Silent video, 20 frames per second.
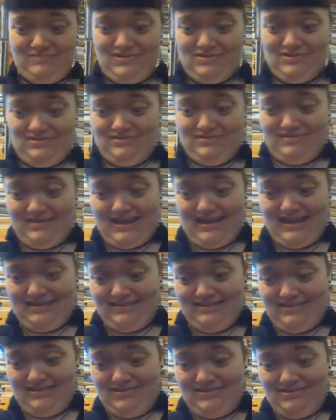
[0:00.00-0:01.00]
me just
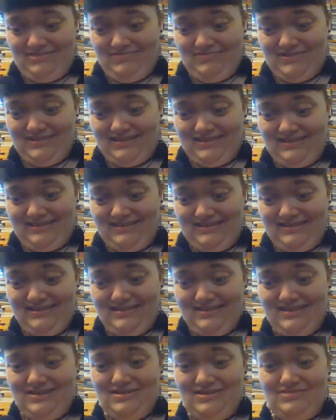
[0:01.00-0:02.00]
add the other ones in.
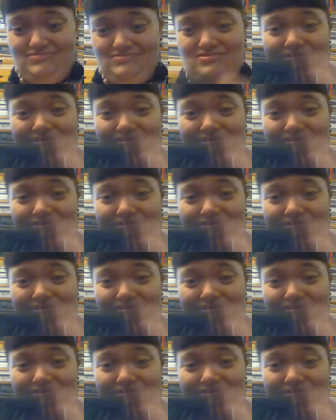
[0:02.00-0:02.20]
You